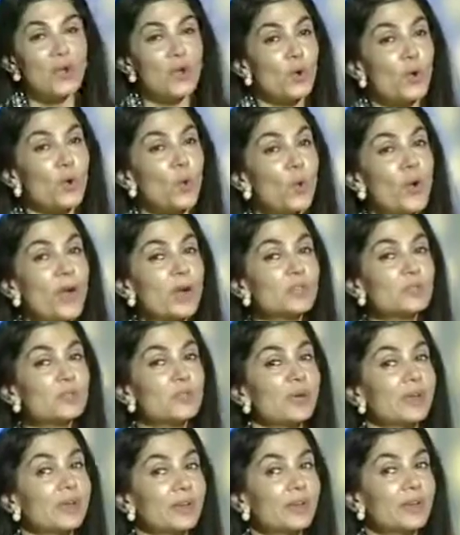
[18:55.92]
Who has
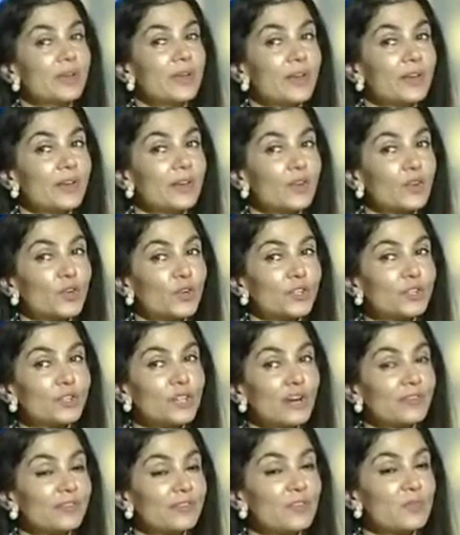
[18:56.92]
been your
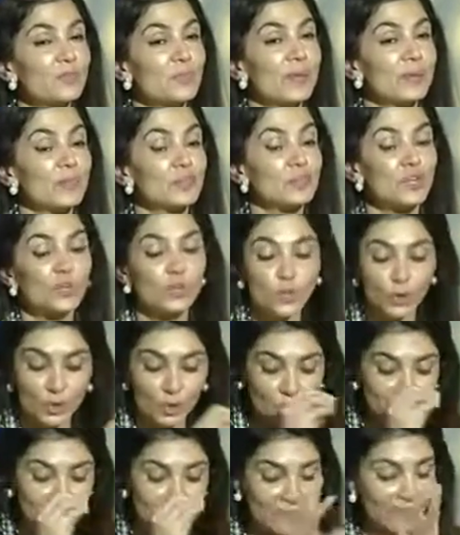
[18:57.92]
toughest patient or
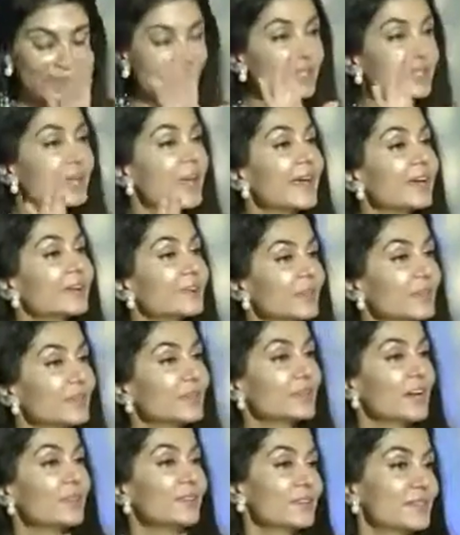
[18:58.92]
your toughest case or your
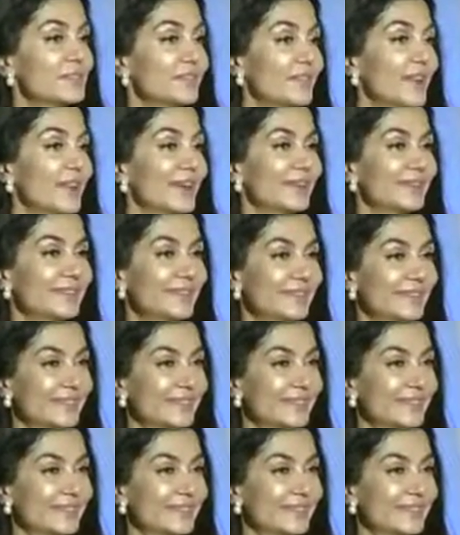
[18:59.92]
toughest client?